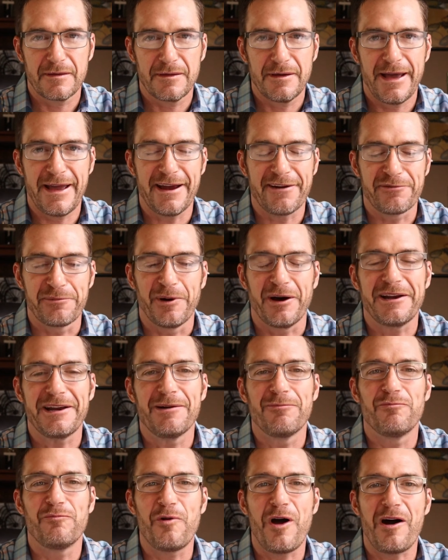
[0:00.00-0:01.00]
Hey everybody,
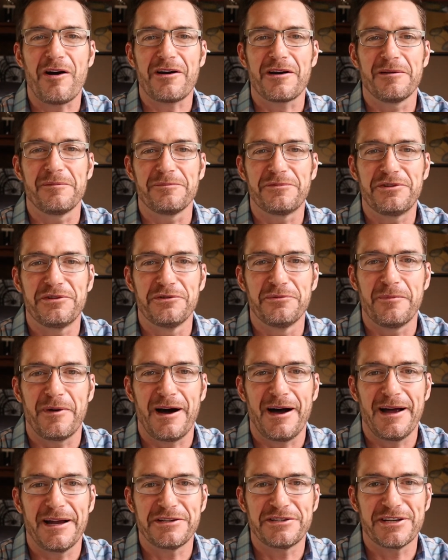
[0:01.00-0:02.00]
and welcome to
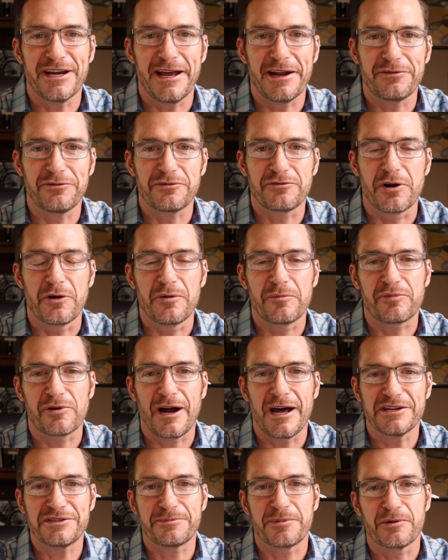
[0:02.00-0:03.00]
my channel, Grow and
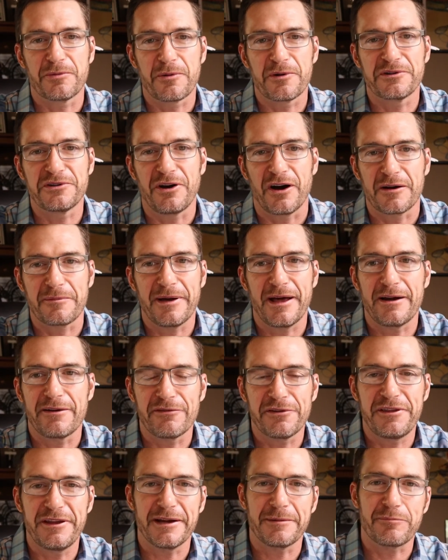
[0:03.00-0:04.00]
Prosper, where we talk about
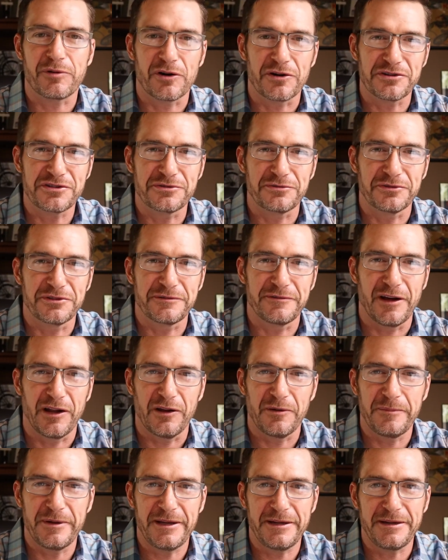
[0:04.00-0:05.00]
everything personal
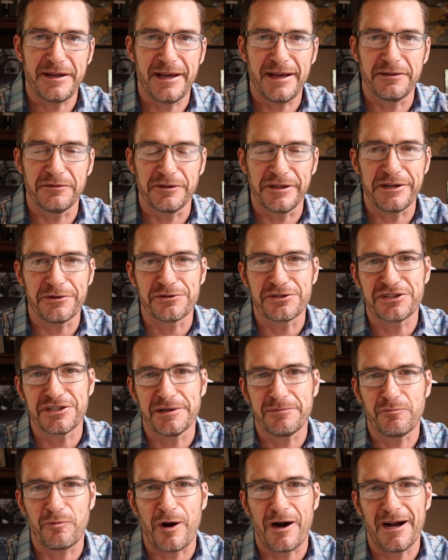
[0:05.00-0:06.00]
development and
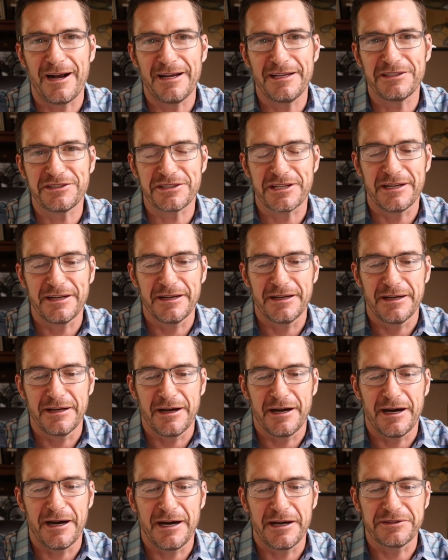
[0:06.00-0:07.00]
leadership wise
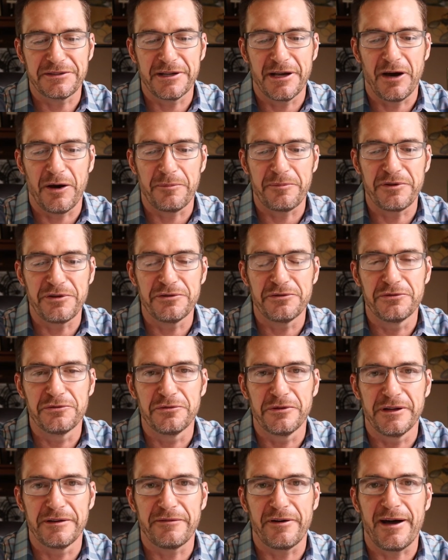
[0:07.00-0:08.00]
to help you
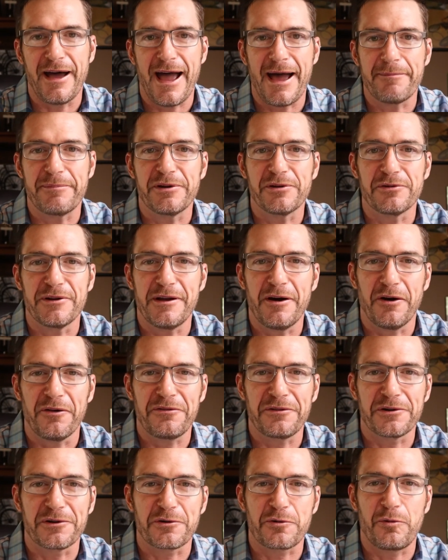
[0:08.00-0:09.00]
live a happier and
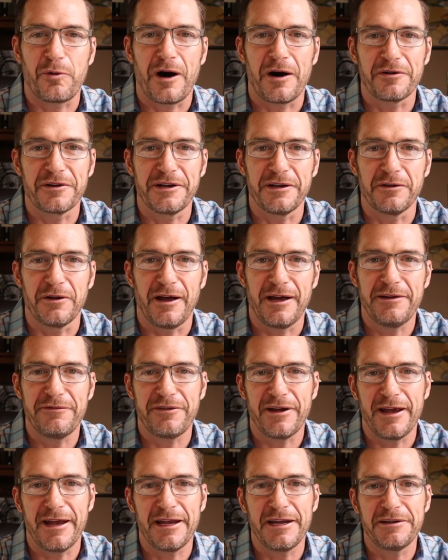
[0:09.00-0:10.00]
healthier quality of
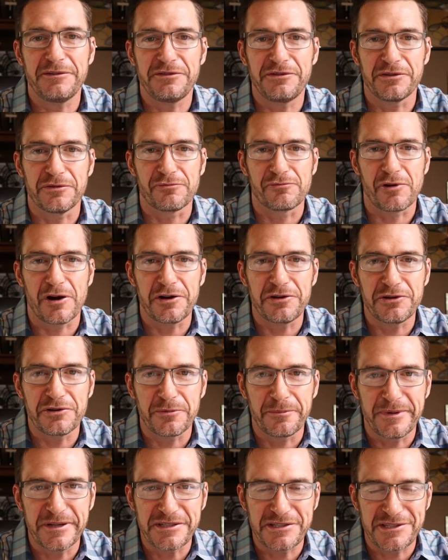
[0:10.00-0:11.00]
life and to run
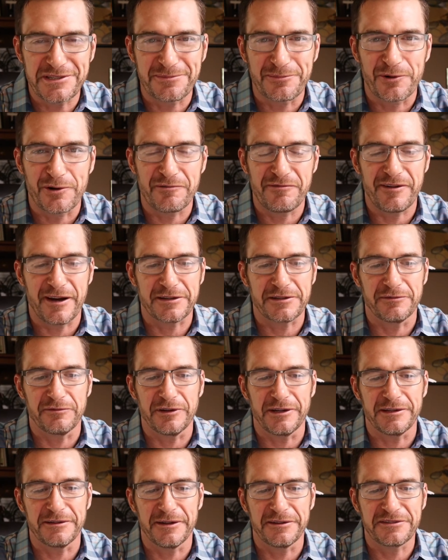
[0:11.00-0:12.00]
your business more
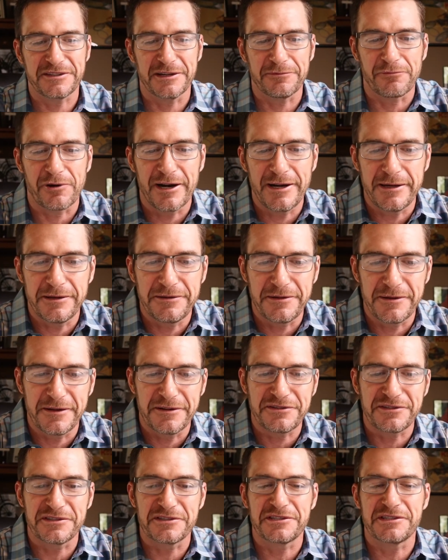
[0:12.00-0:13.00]
effectively. Let's get right into
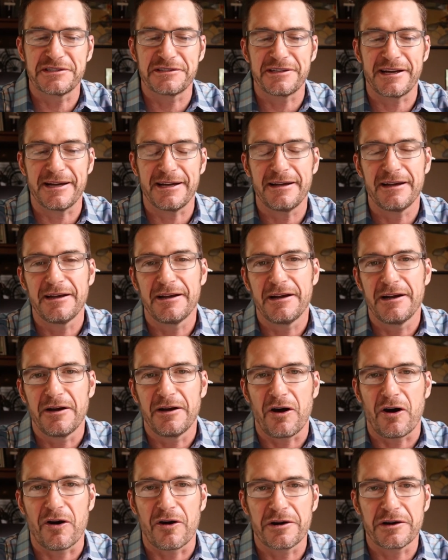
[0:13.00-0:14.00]
this. This is a
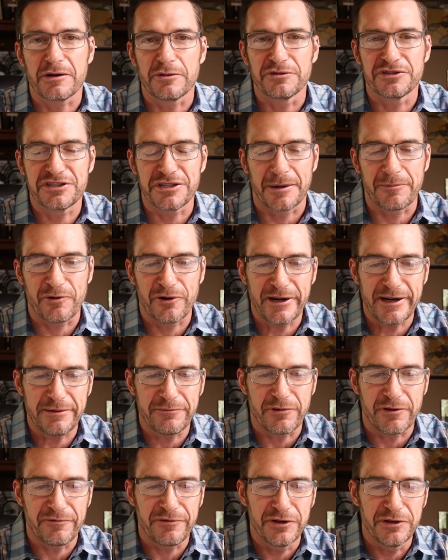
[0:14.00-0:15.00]
article summary and
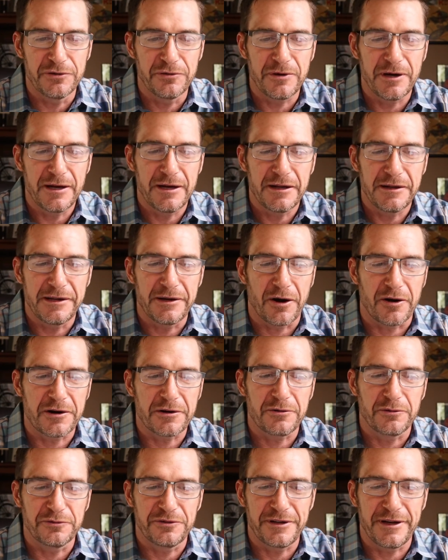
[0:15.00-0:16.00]
review. The
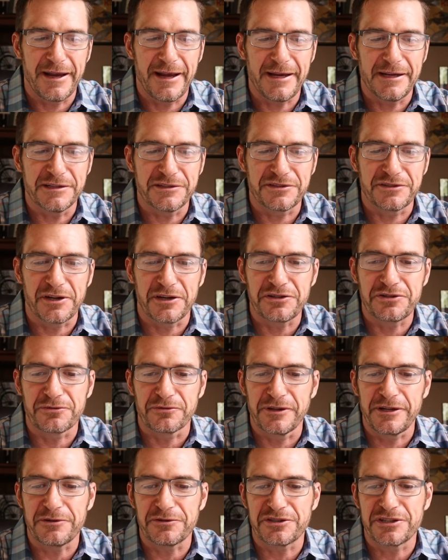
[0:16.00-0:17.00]
article today is Does Your
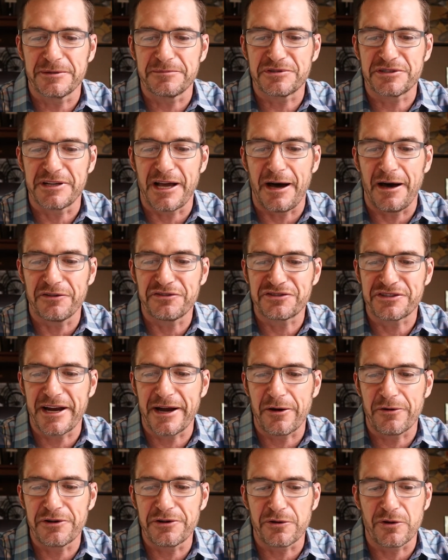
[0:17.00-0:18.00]
Leadership Style
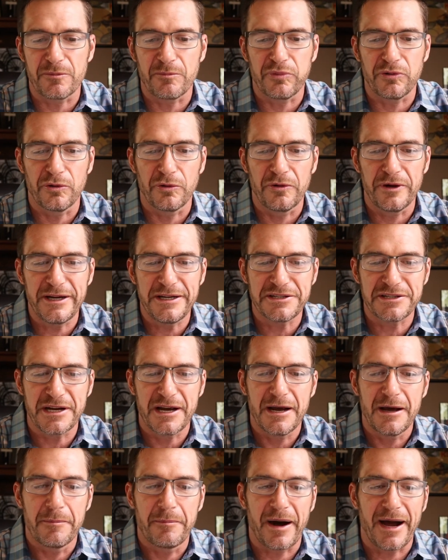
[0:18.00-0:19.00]
Scare Your Employees?
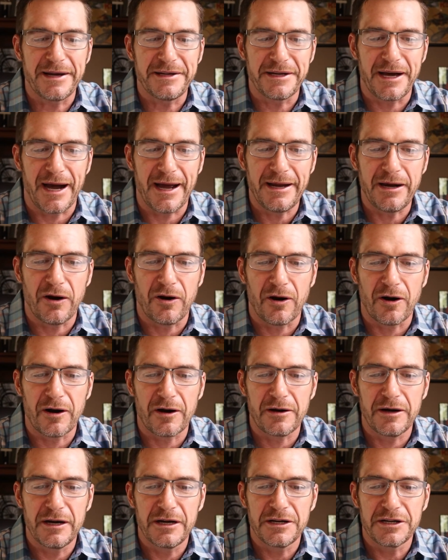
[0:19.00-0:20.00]
By
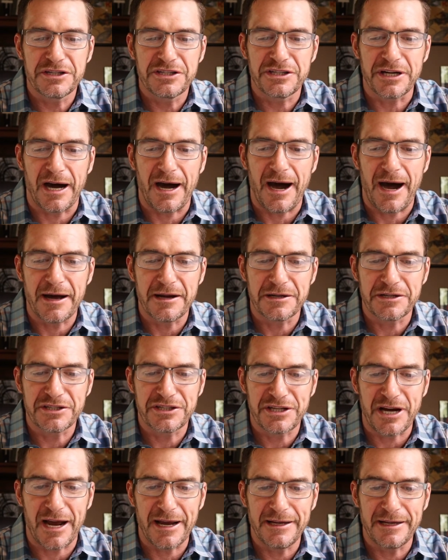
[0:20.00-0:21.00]
Nihar
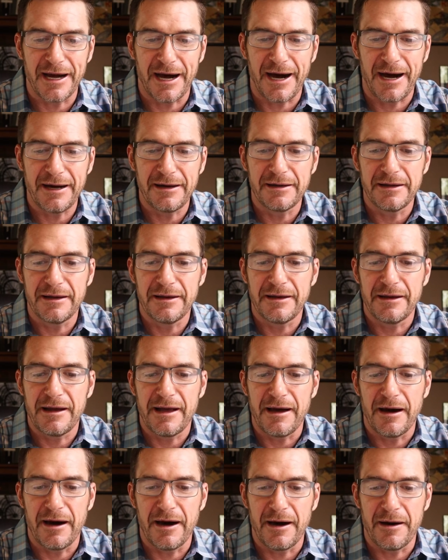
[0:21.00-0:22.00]
Chhaya.
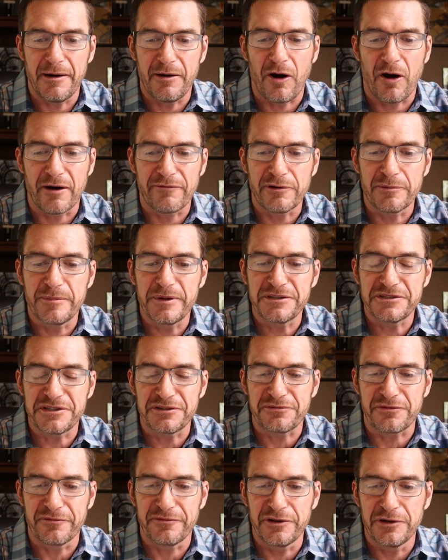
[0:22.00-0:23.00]
Harvard
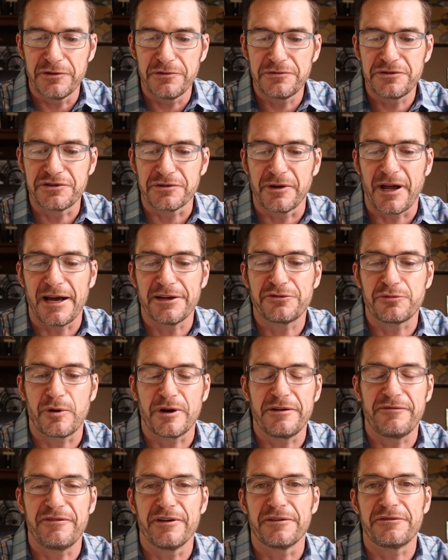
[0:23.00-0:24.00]
Business Review, July
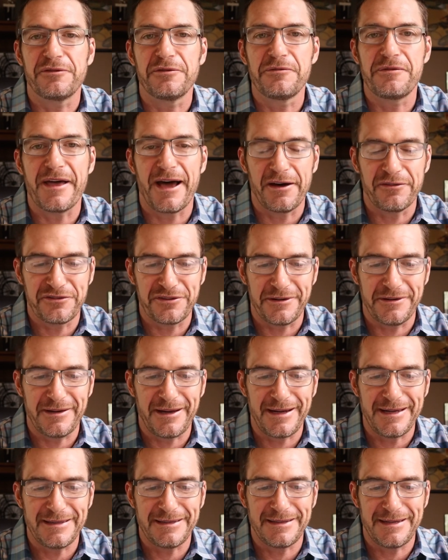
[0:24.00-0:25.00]
25th,
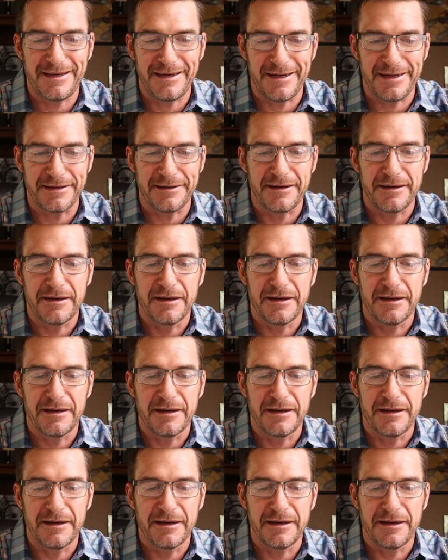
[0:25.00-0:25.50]
2019.